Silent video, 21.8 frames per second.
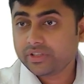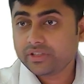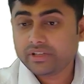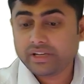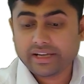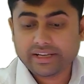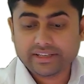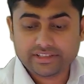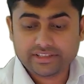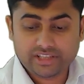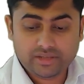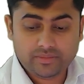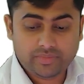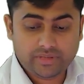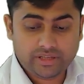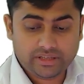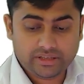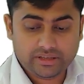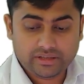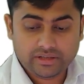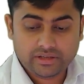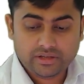
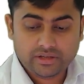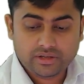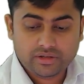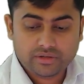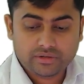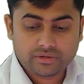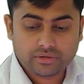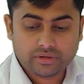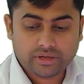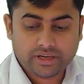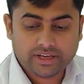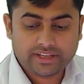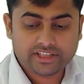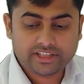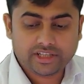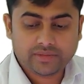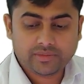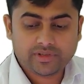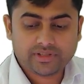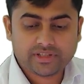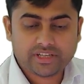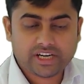SCP. So
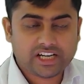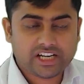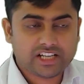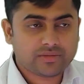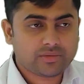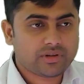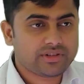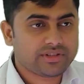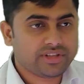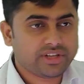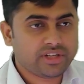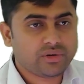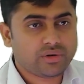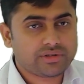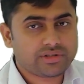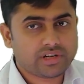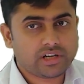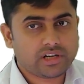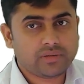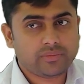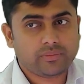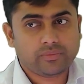SCP stands for string
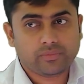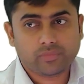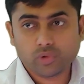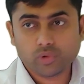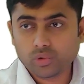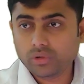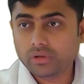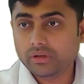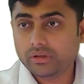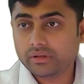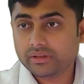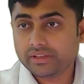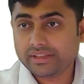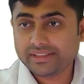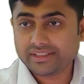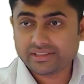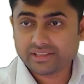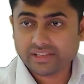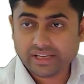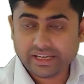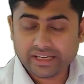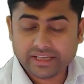constant pool. This is
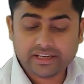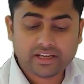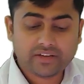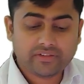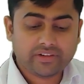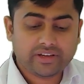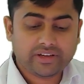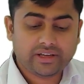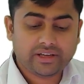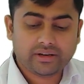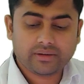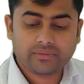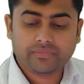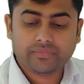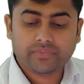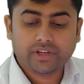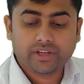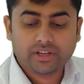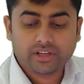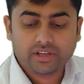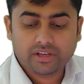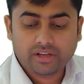the area where
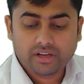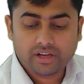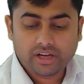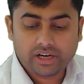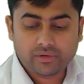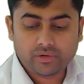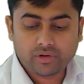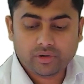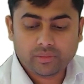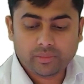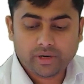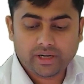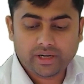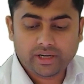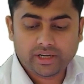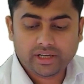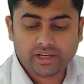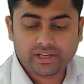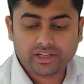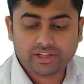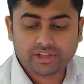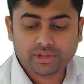it will
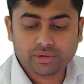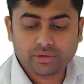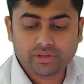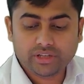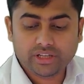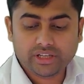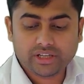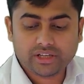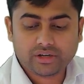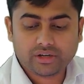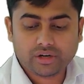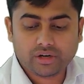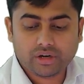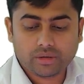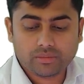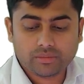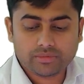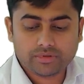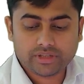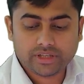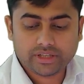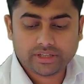maintain unique
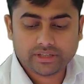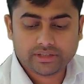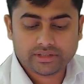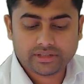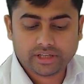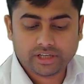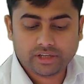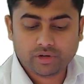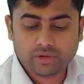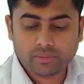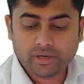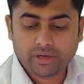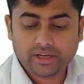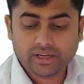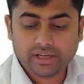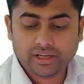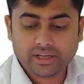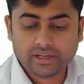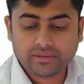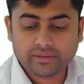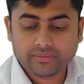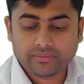objects. It will
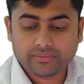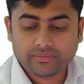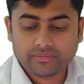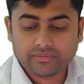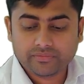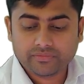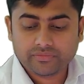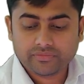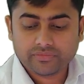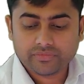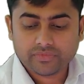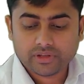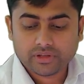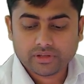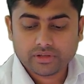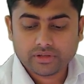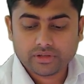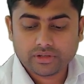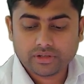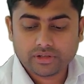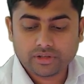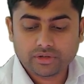maintain
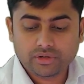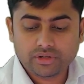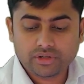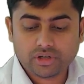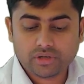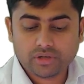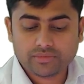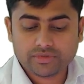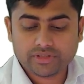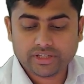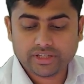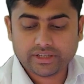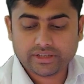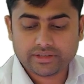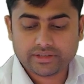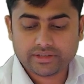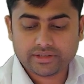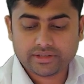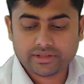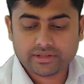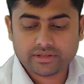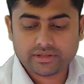unique objects.
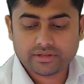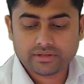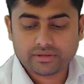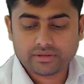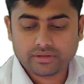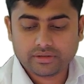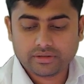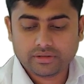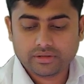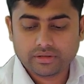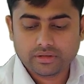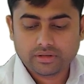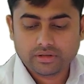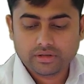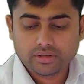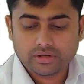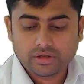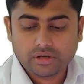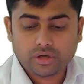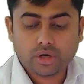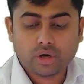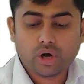Now
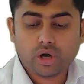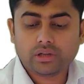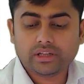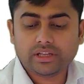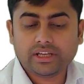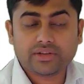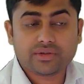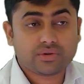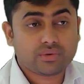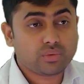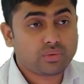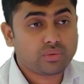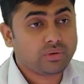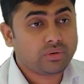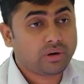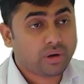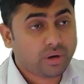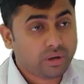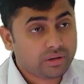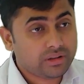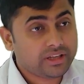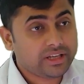all the
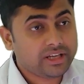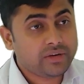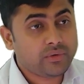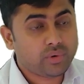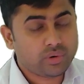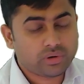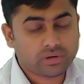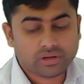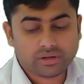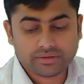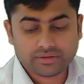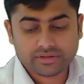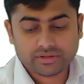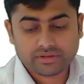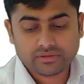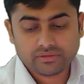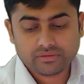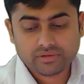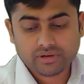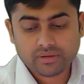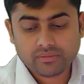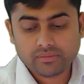voters
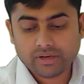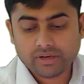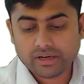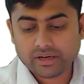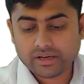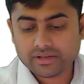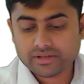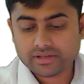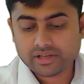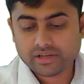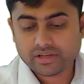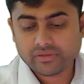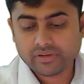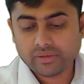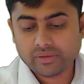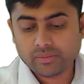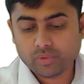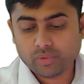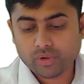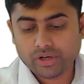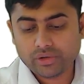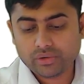from Maharashtra will
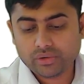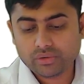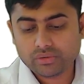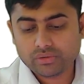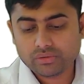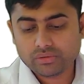point to